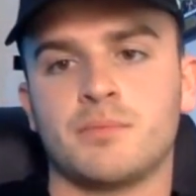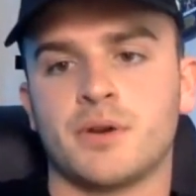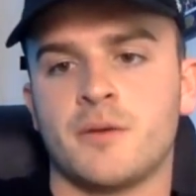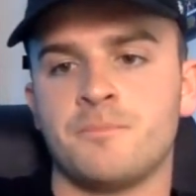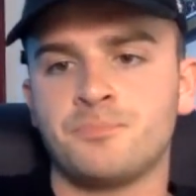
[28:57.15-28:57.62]
But
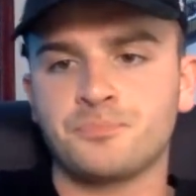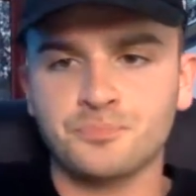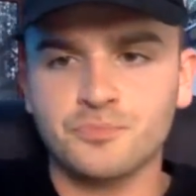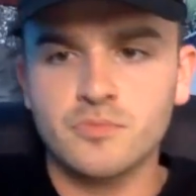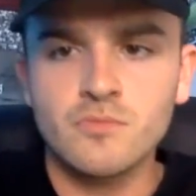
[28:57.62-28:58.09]

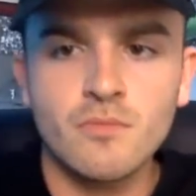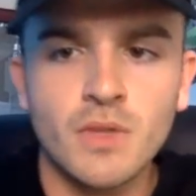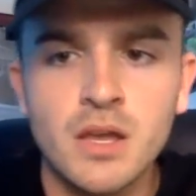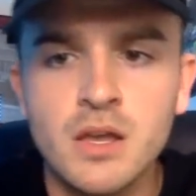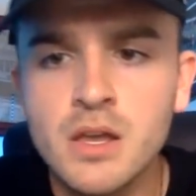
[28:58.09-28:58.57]

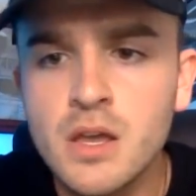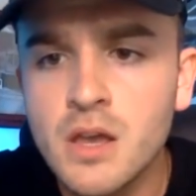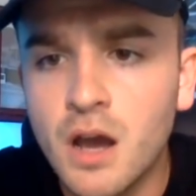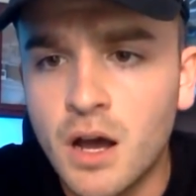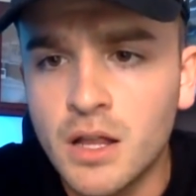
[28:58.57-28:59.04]

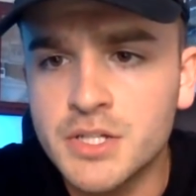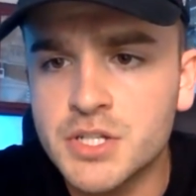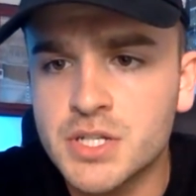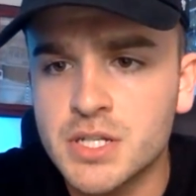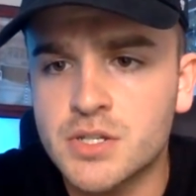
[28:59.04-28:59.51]
let's just see.